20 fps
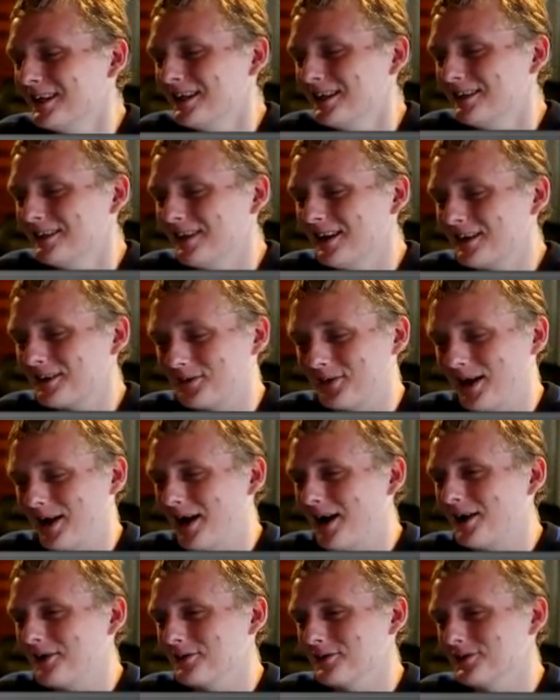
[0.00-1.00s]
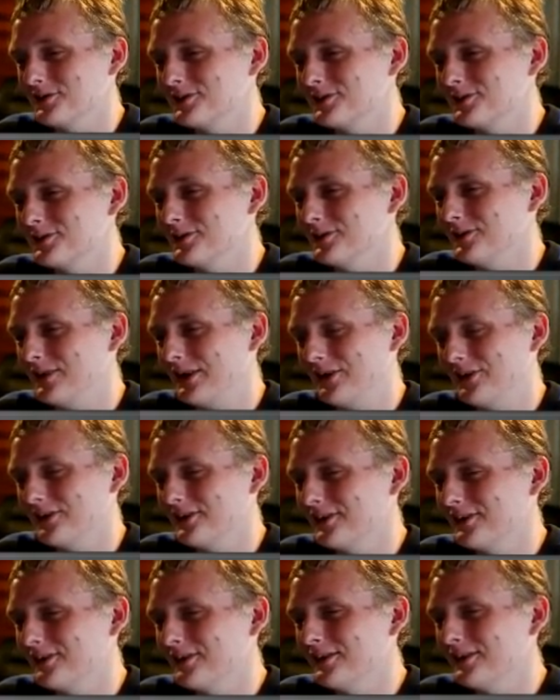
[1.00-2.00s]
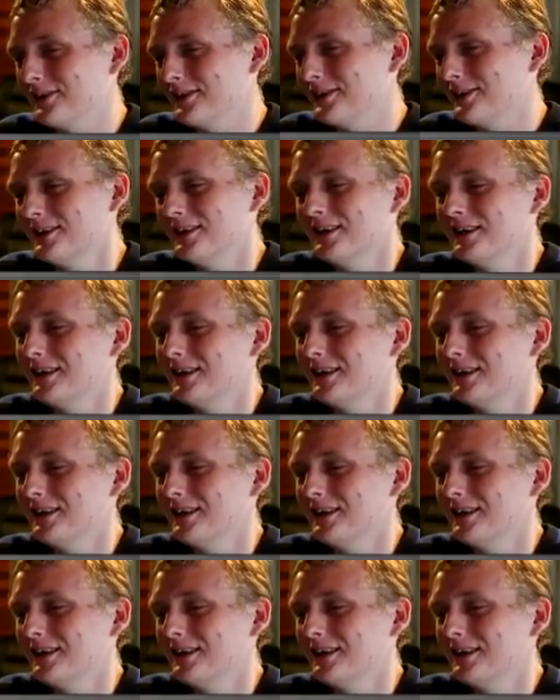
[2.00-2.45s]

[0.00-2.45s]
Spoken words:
He locked my Iris too, and I was like, really?